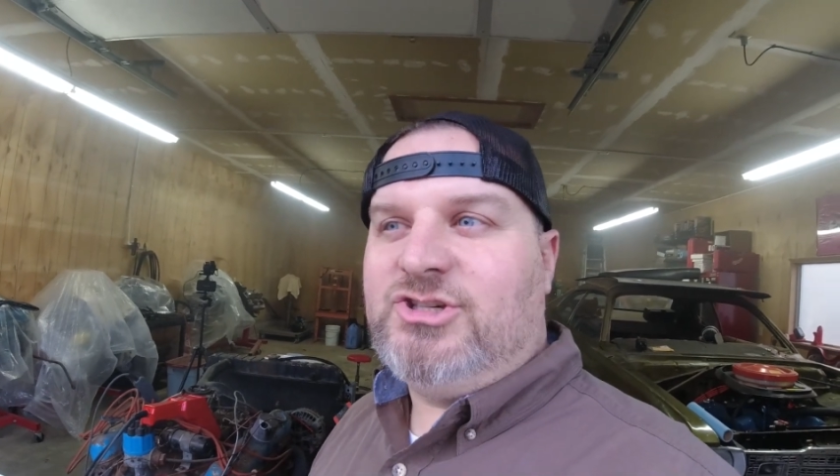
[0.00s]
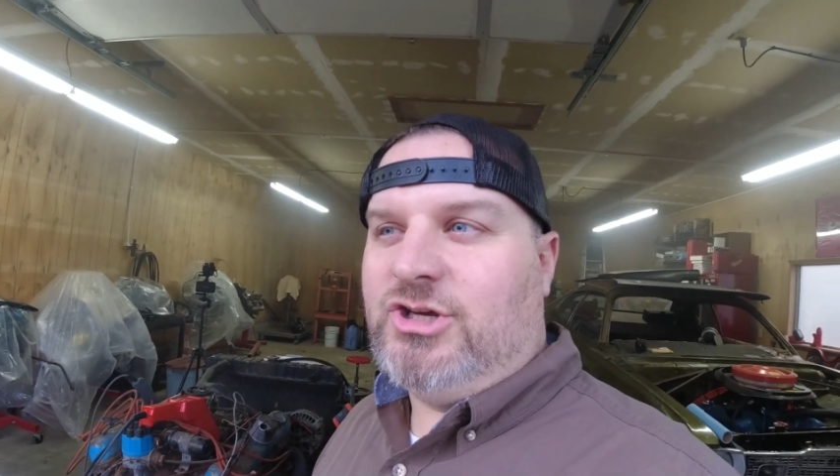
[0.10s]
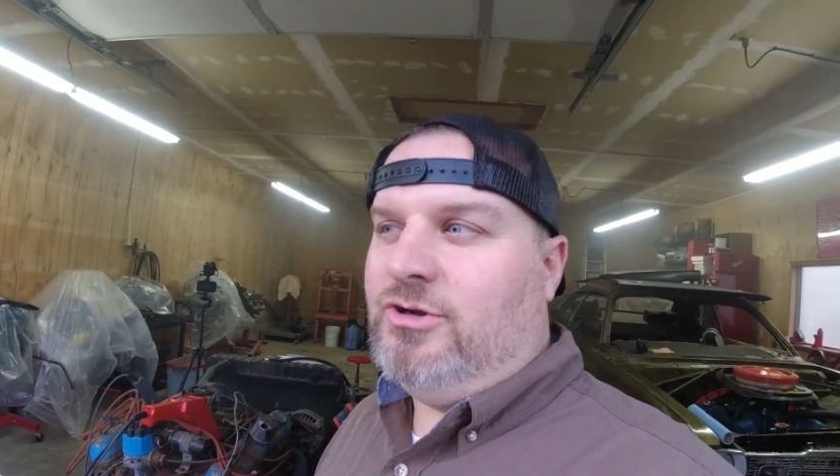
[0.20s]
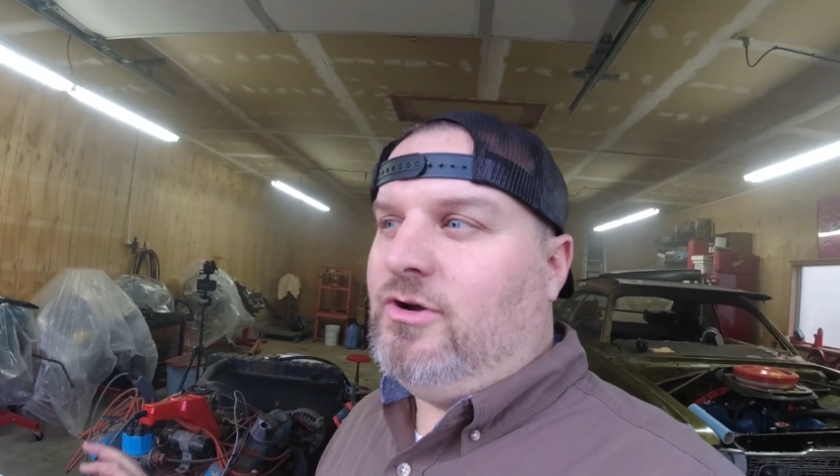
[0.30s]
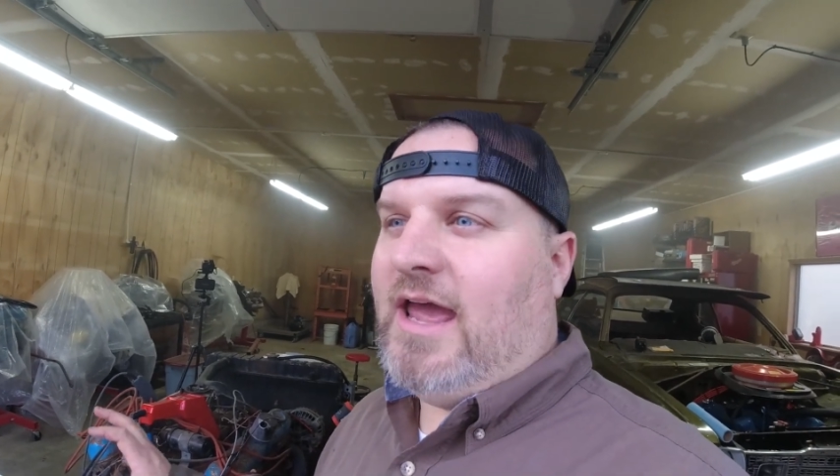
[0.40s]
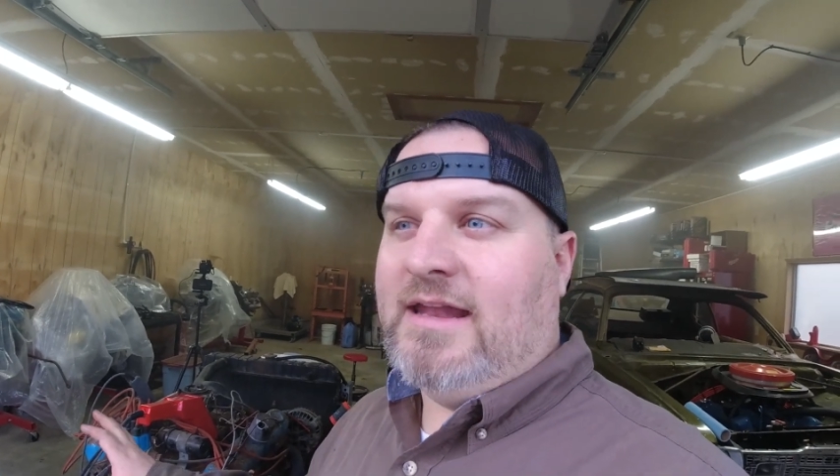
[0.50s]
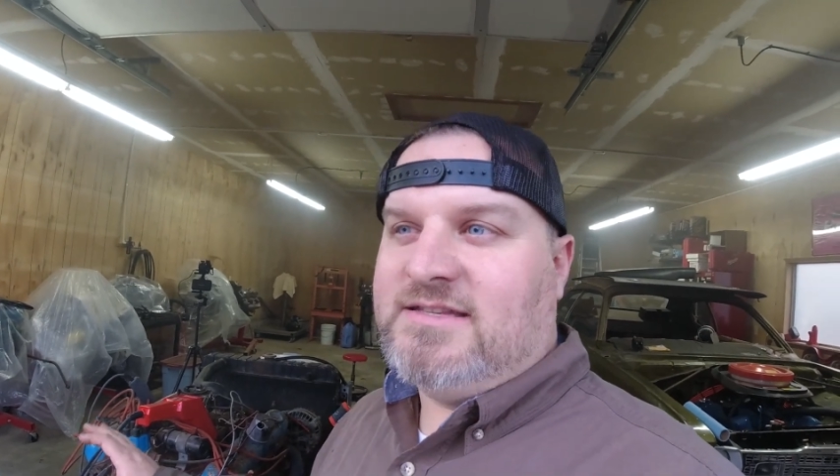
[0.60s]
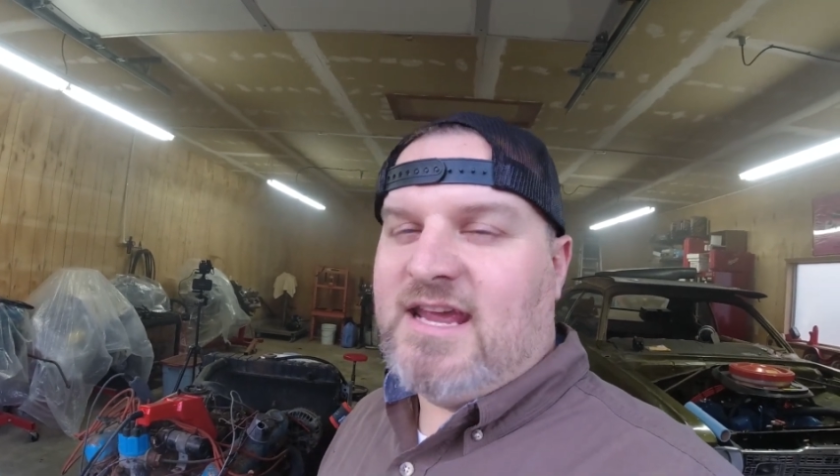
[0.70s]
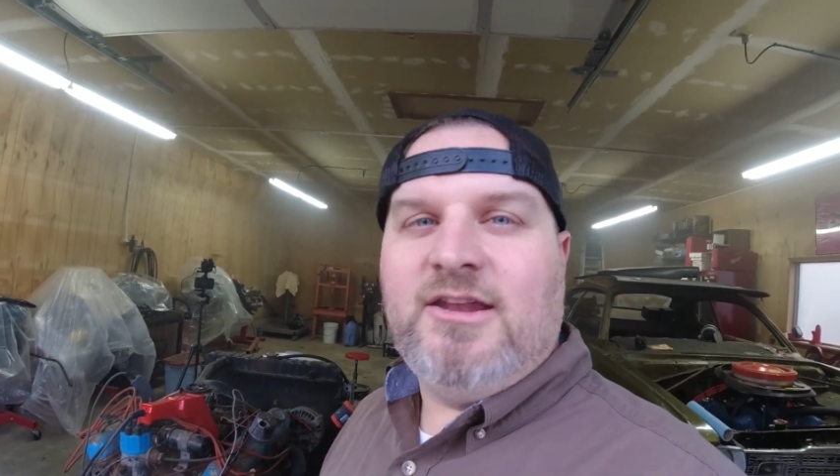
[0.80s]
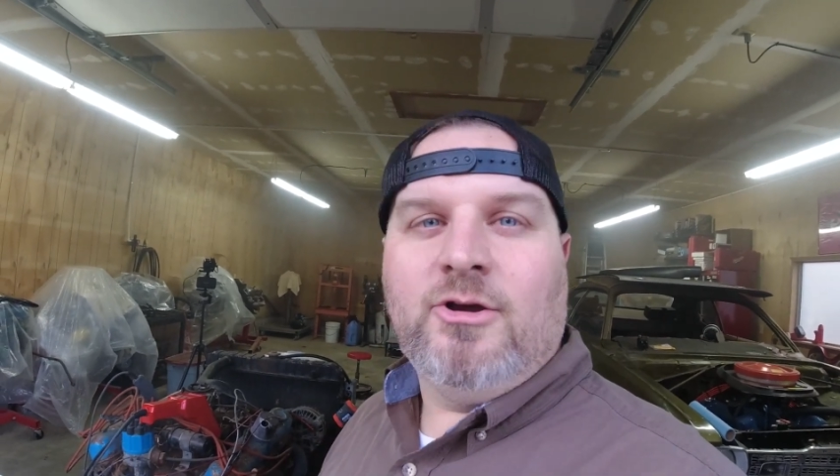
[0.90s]
issue, and
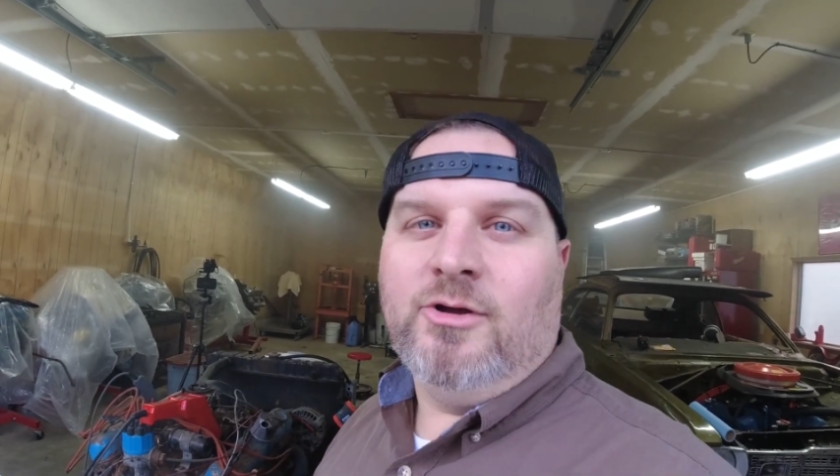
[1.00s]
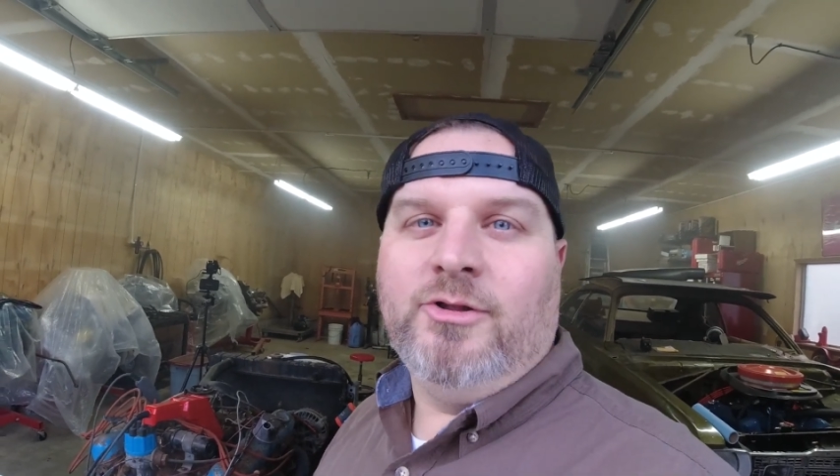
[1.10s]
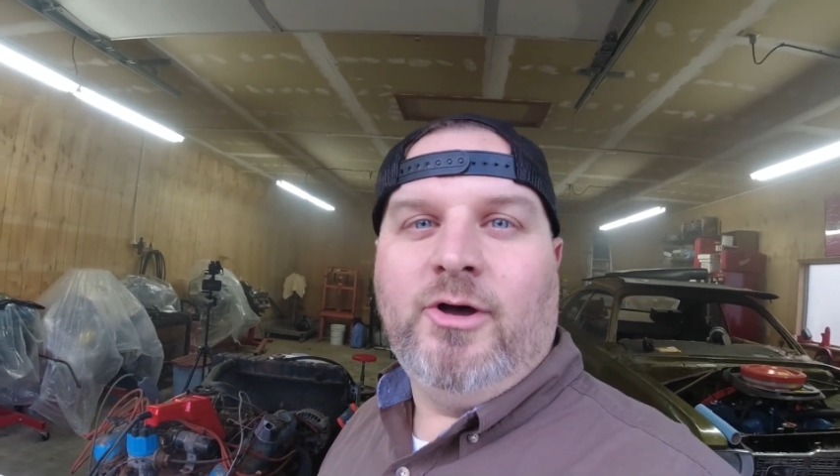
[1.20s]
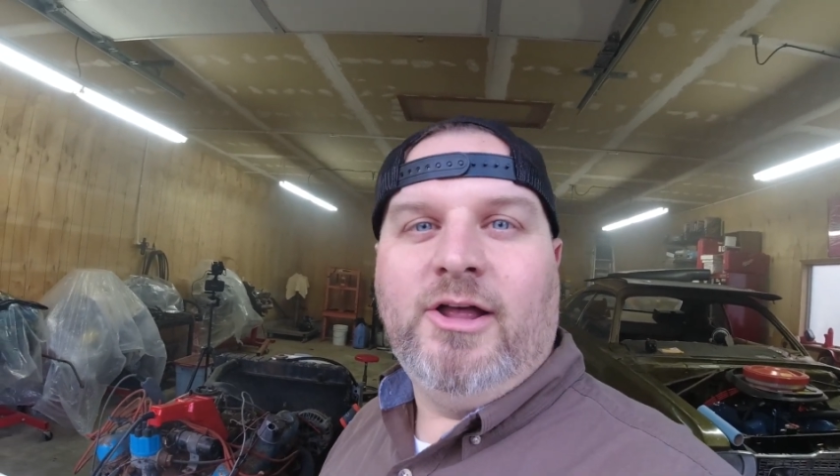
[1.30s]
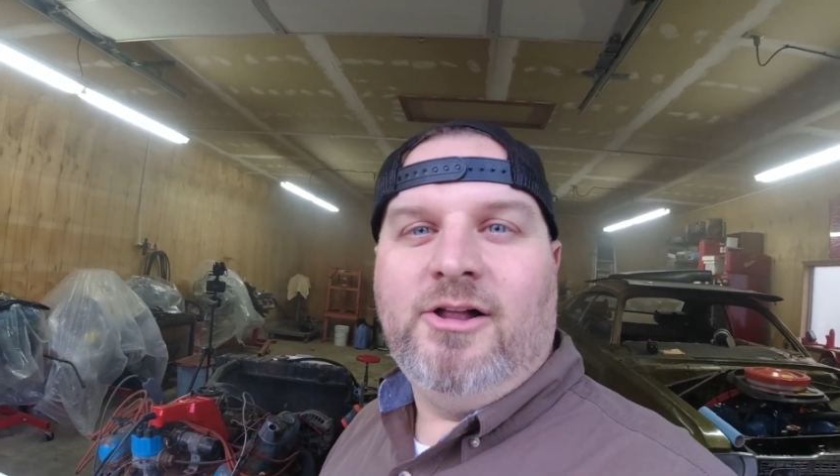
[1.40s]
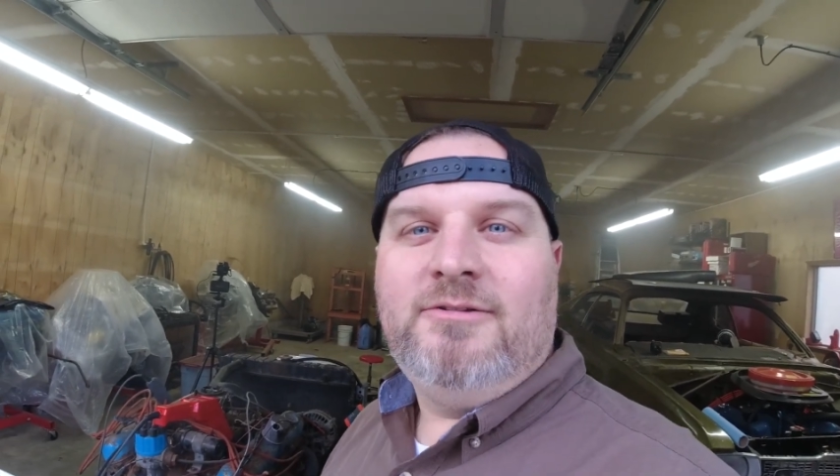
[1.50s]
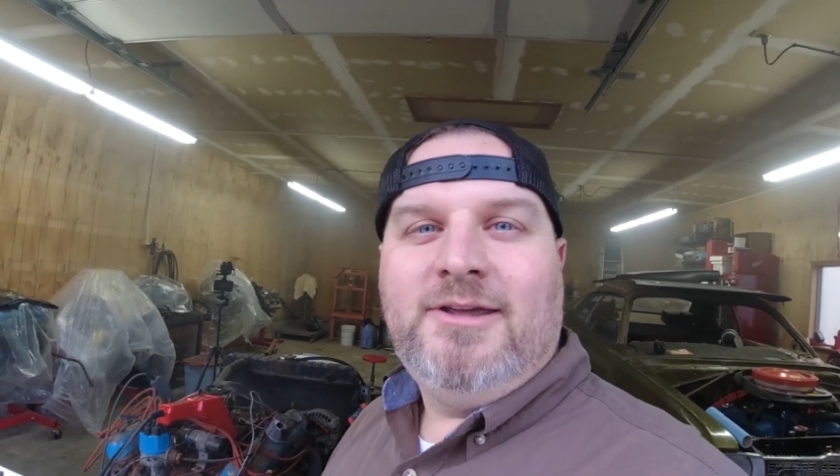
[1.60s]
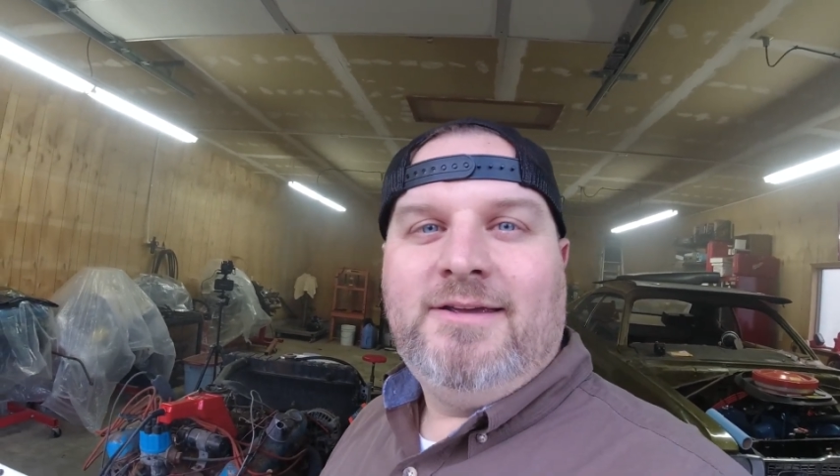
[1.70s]
10-year-old oil